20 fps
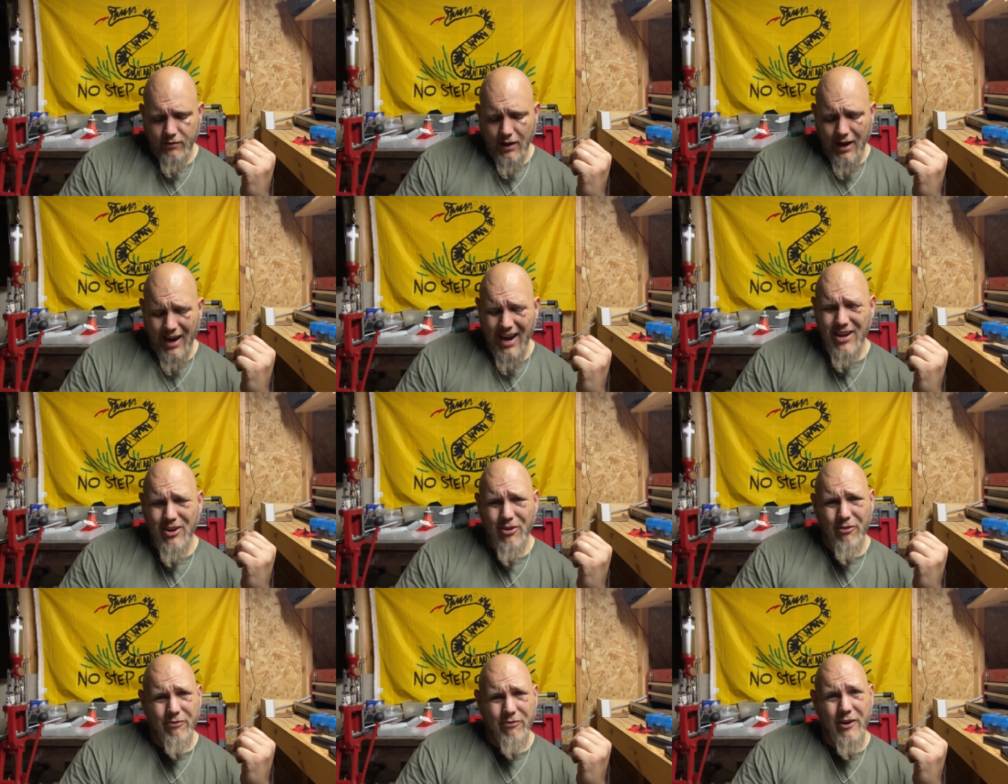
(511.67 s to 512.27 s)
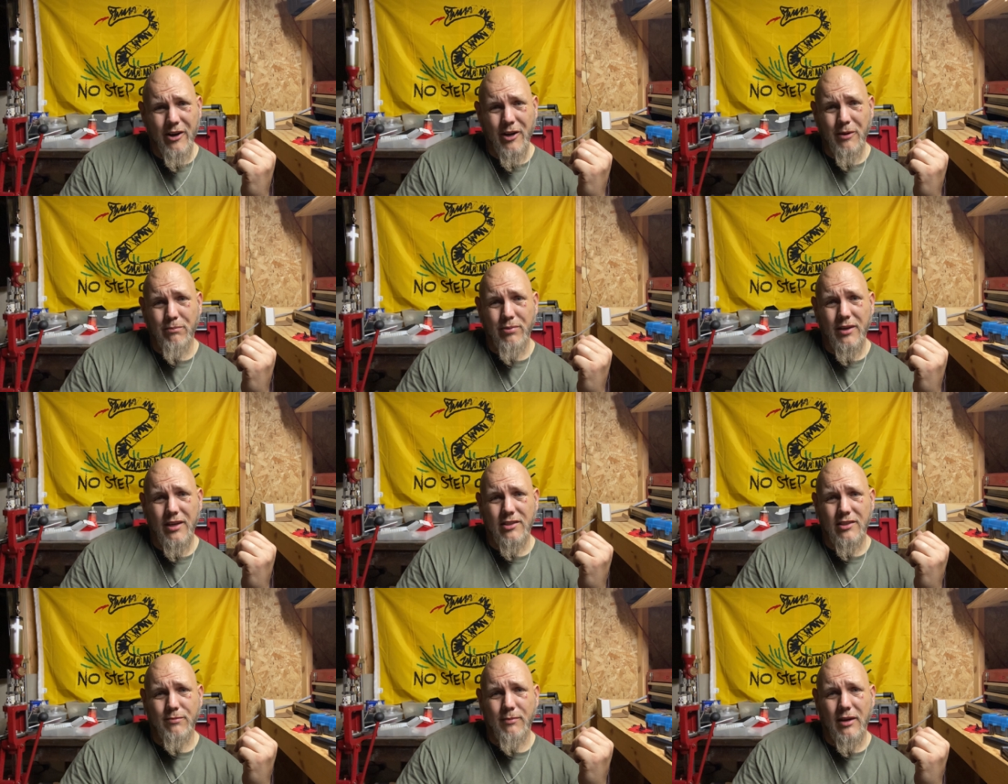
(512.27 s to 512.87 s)
I ain't no fucking
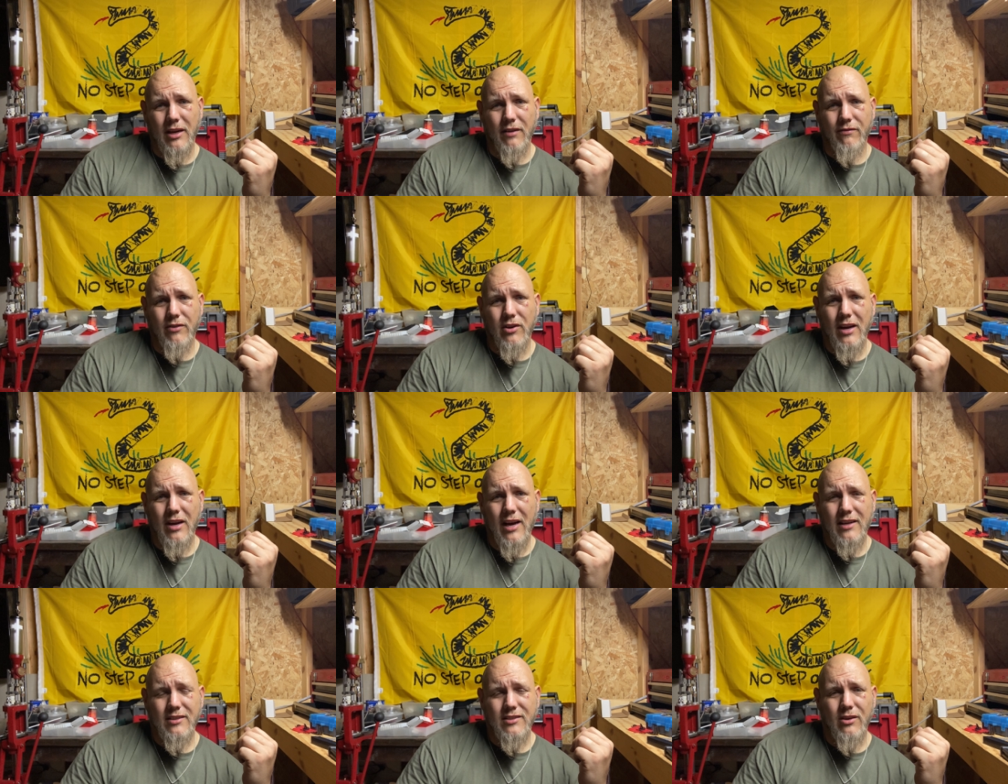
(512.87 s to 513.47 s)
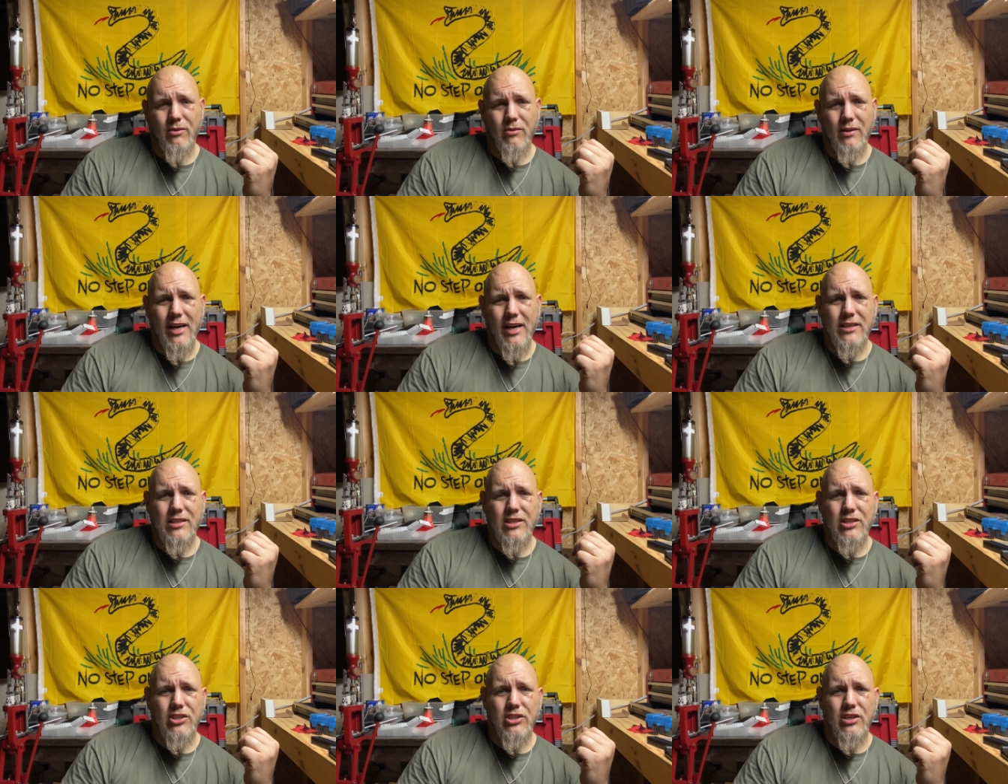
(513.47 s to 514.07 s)
bitch, man. If you guys don't like
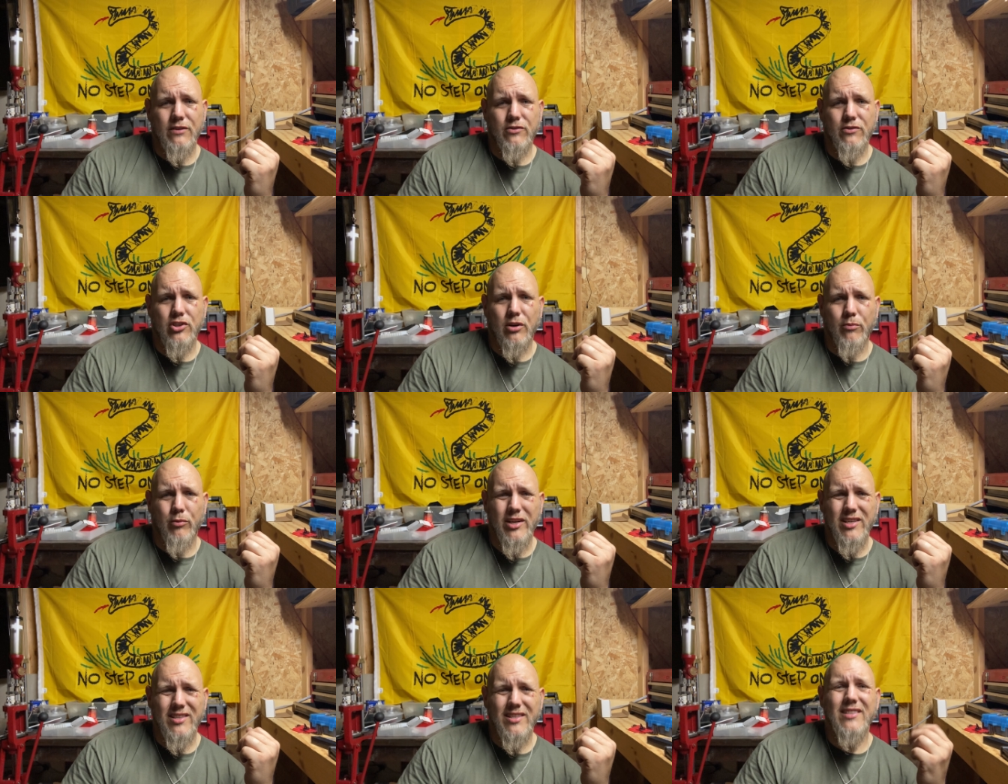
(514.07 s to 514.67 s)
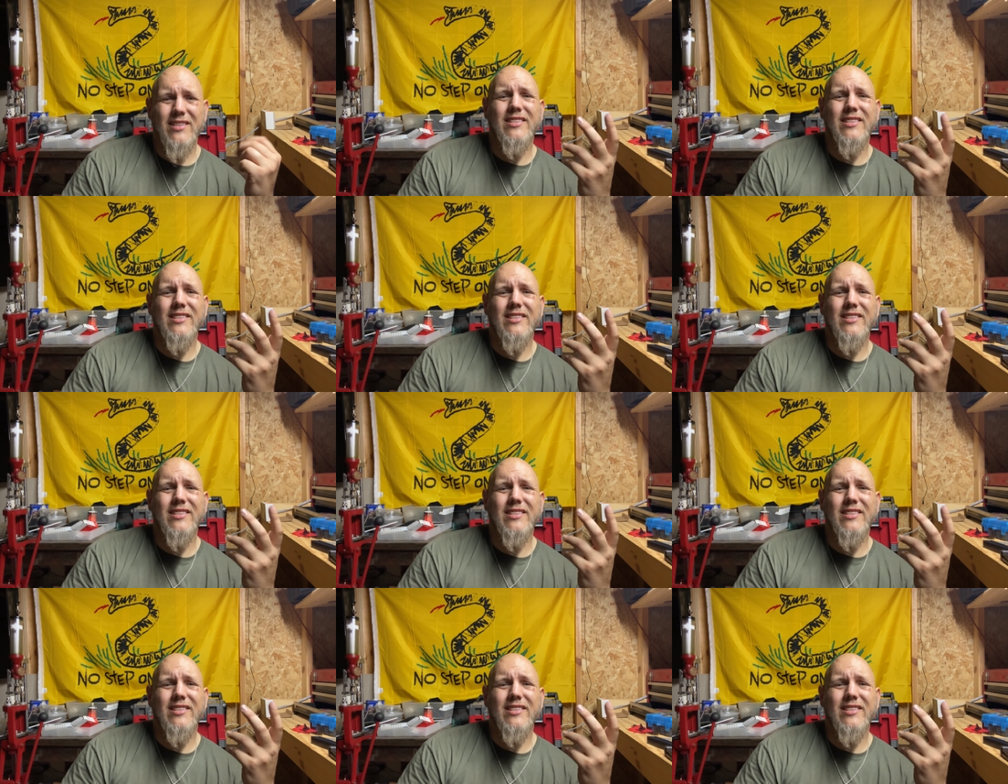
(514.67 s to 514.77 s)
this shit for some reason,